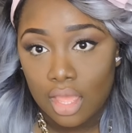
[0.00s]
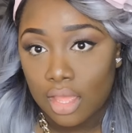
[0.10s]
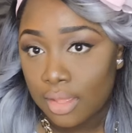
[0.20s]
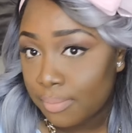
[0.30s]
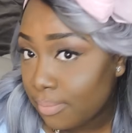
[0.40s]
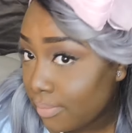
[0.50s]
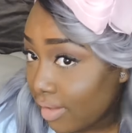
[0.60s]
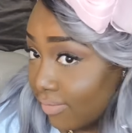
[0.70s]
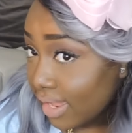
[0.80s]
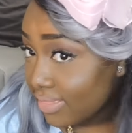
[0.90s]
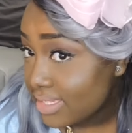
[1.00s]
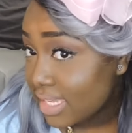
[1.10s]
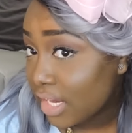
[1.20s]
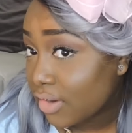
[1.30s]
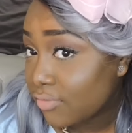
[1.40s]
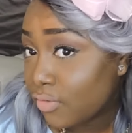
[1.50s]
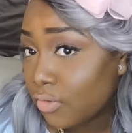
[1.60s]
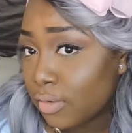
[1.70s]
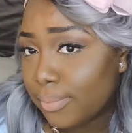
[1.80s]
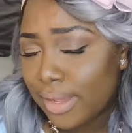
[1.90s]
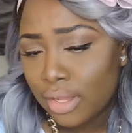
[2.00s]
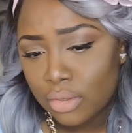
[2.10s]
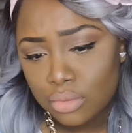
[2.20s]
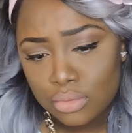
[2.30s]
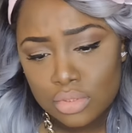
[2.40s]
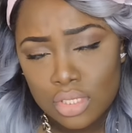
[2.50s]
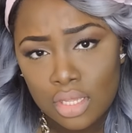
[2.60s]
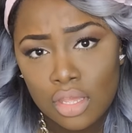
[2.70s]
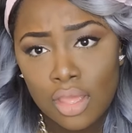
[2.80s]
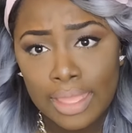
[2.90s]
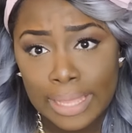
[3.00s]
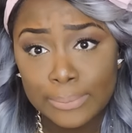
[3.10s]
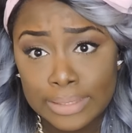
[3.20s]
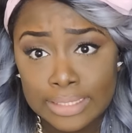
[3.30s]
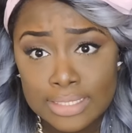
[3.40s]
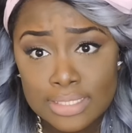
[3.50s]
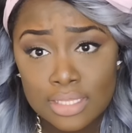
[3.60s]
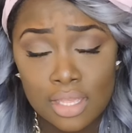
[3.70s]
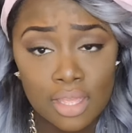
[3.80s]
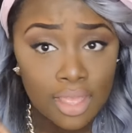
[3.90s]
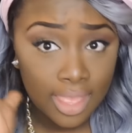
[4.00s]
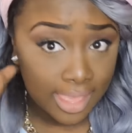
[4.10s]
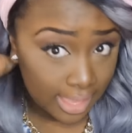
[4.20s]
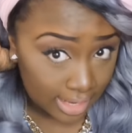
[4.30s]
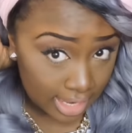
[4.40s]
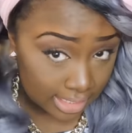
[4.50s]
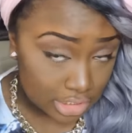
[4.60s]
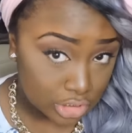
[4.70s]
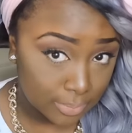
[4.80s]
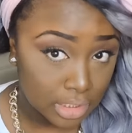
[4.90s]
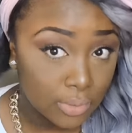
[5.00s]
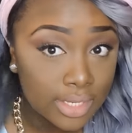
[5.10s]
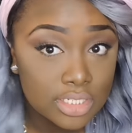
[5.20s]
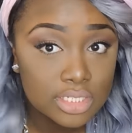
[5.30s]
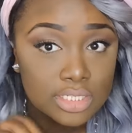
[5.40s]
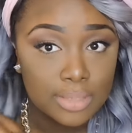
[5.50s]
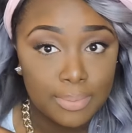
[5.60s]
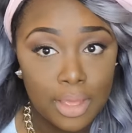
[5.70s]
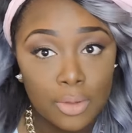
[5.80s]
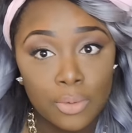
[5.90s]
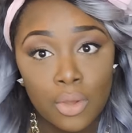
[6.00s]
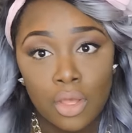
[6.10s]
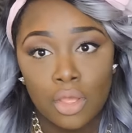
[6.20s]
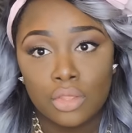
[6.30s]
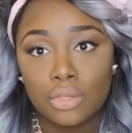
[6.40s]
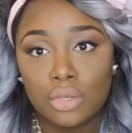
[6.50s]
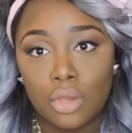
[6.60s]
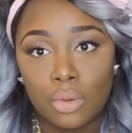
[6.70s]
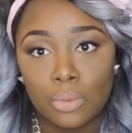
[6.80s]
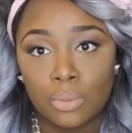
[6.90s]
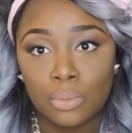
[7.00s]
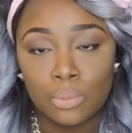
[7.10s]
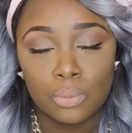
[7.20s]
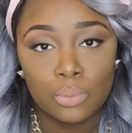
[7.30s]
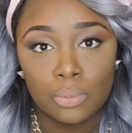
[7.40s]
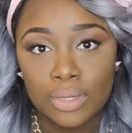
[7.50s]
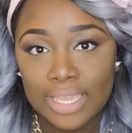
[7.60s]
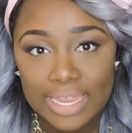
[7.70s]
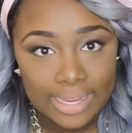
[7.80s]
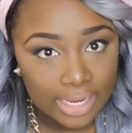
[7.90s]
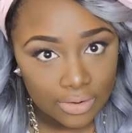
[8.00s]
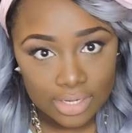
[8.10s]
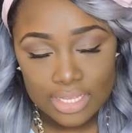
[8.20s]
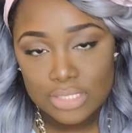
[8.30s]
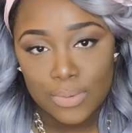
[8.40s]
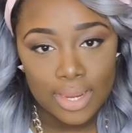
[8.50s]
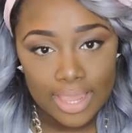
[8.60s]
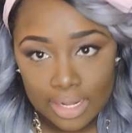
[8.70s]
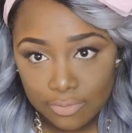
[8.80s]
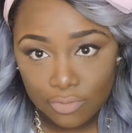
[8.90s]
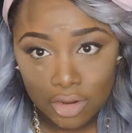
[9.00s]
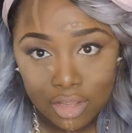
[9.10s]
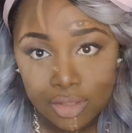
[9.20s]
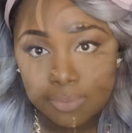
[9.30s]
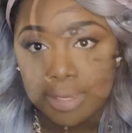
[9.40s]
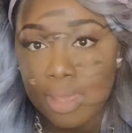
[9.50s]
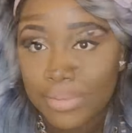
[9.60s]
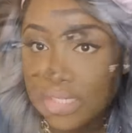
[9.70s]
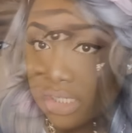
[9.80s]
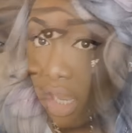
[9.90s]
Um, I've had this hair for about eight weeks, and I get so many questions about, you know, what kind of hair it is, where I got it from, and how much